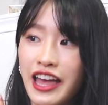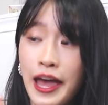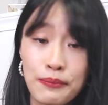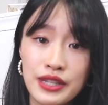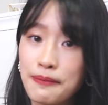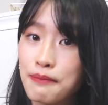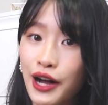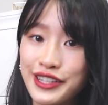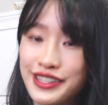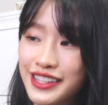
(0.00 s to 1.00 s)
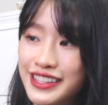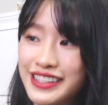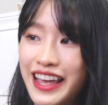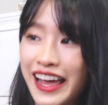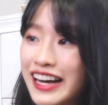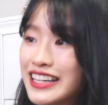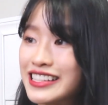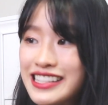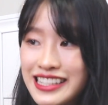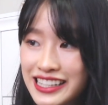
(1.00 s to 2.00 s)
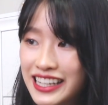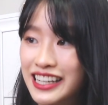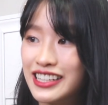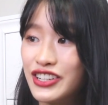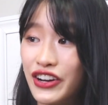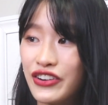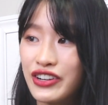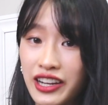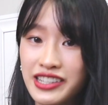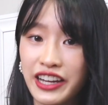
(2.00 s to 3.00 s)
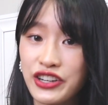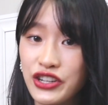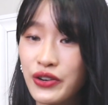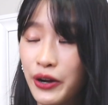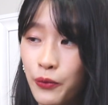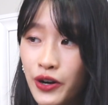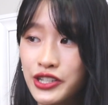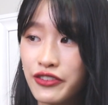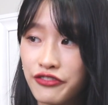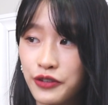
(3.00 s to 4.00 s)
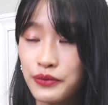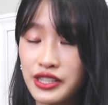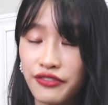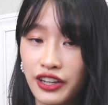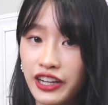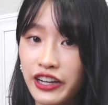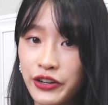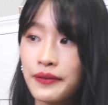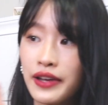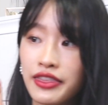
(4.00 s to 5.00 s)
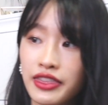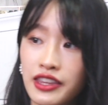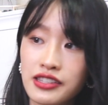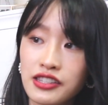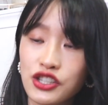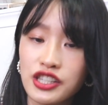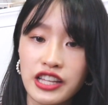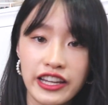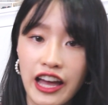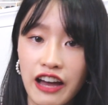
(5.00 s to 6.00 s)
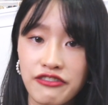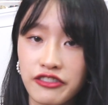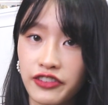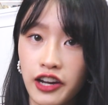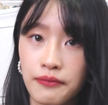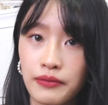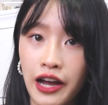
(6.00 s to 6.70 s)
empty boxes, and because I knew I want to film this video, and this is just like half of them.